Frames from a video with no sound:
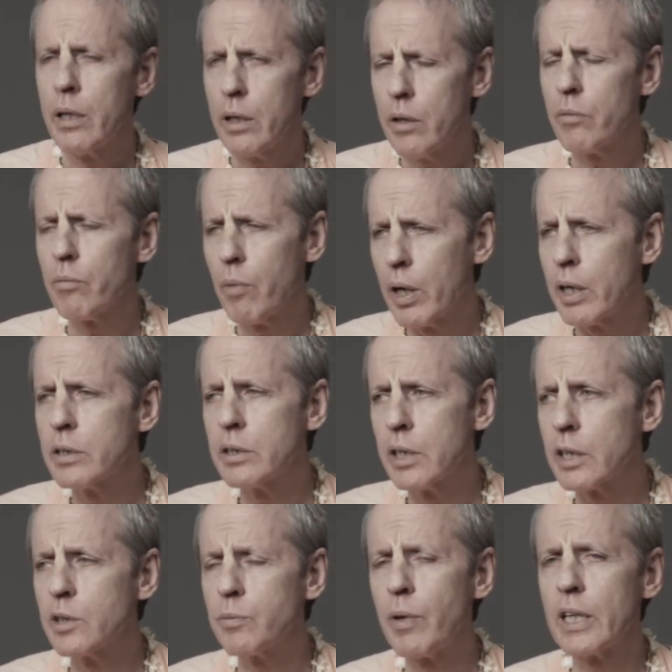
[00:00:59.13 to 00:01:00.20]
You know, what is
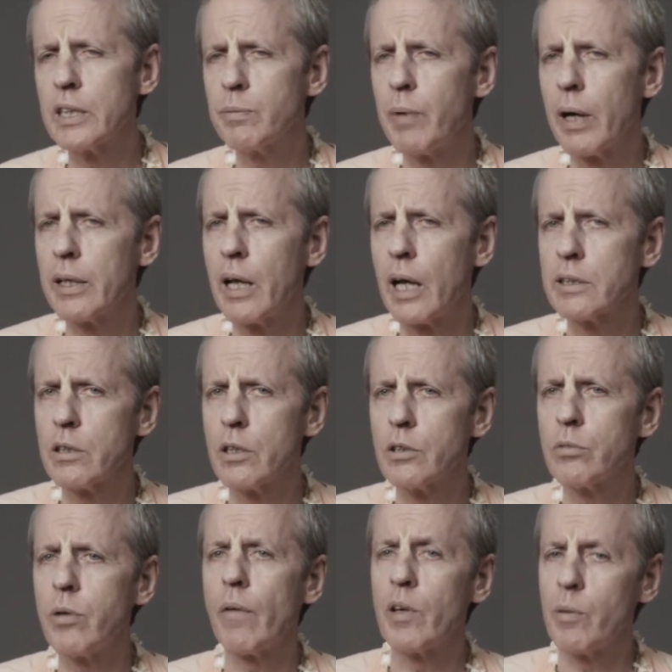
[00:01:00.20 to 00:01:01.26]
expressed by Das
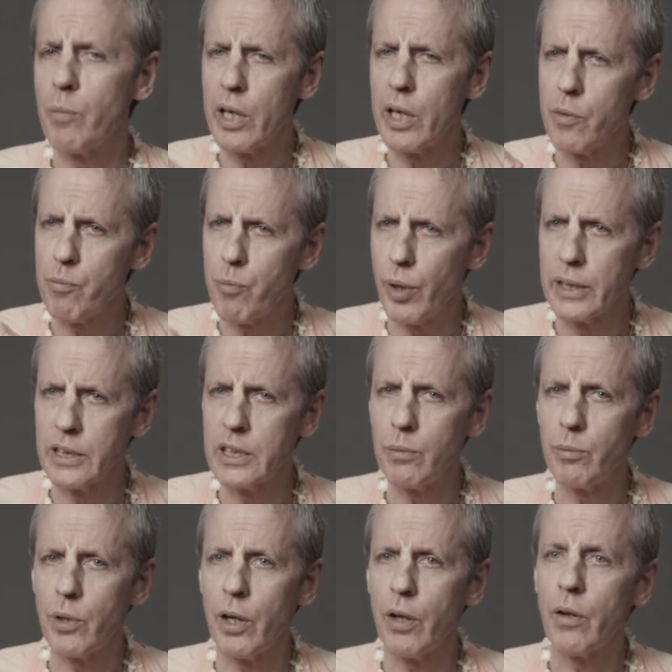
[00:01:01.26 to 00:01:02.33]
Goswami? in
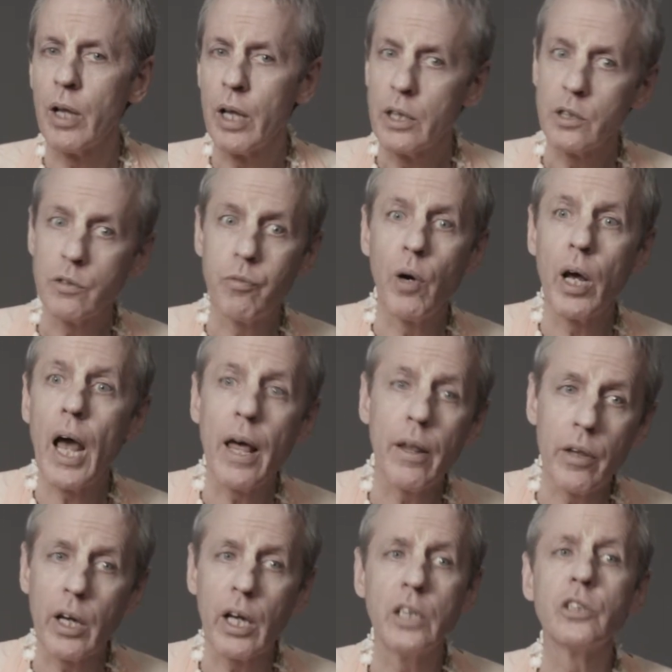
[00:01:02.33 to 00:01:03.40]
principle, it's what
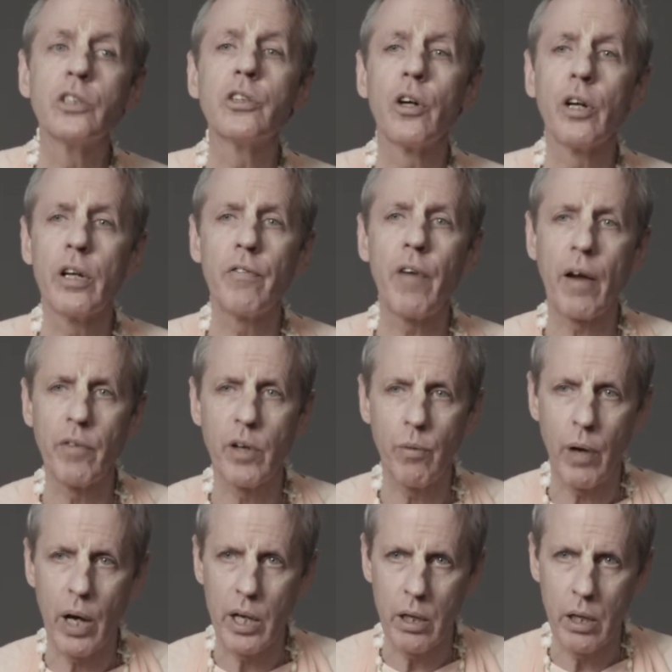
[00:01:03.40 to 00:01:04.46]
the concern of
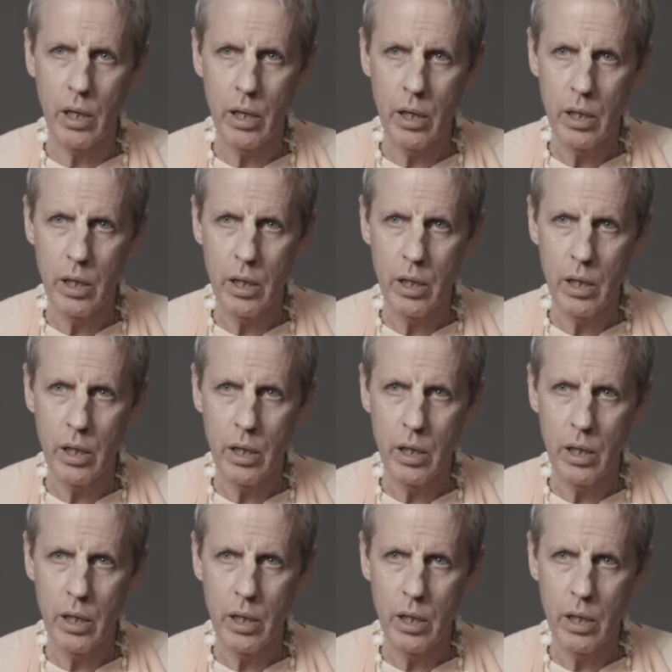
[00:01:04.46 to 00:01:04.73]
everyone.